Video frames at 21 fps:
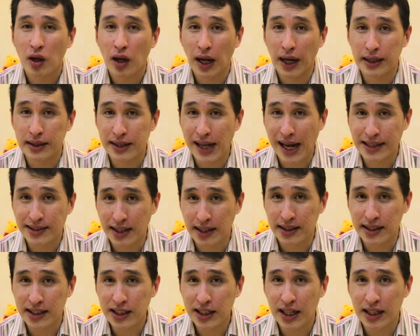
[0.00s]
And as
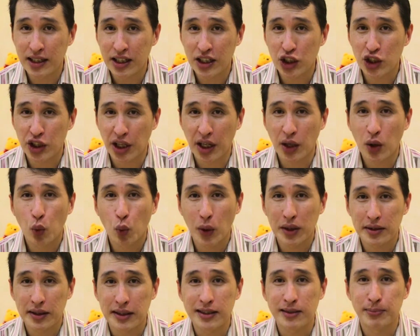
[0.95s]
an ENTJ,
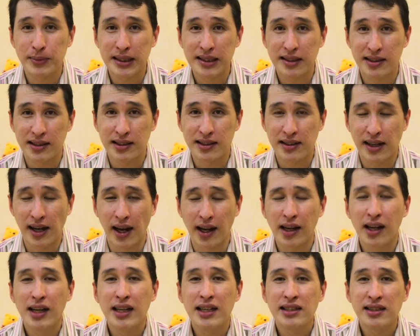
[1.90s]
what this means is
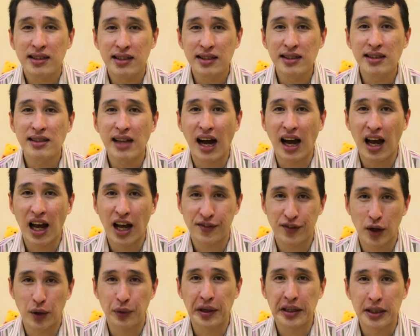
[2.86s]
that since I
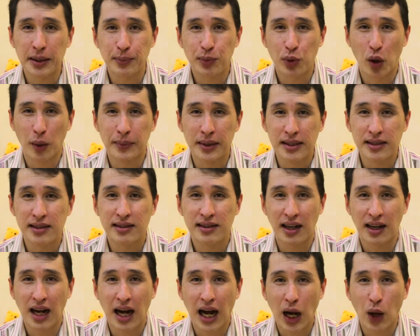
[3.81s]
have already promised
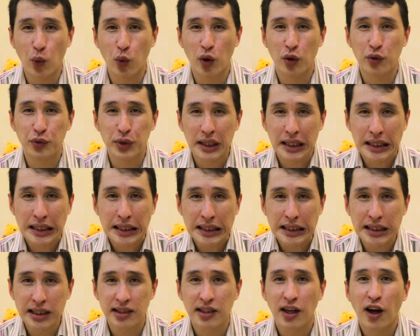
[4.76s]
that I will
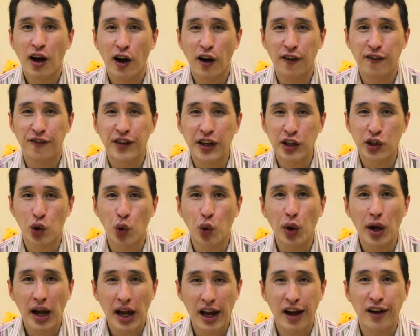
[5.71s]
release a
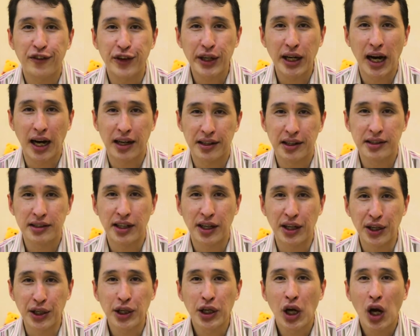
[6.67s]
video every other
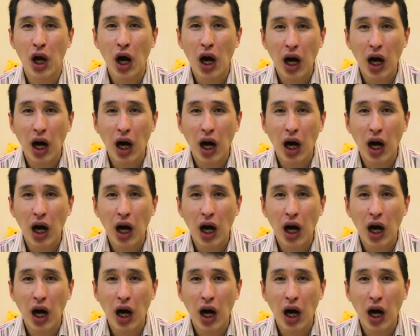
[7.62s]
day,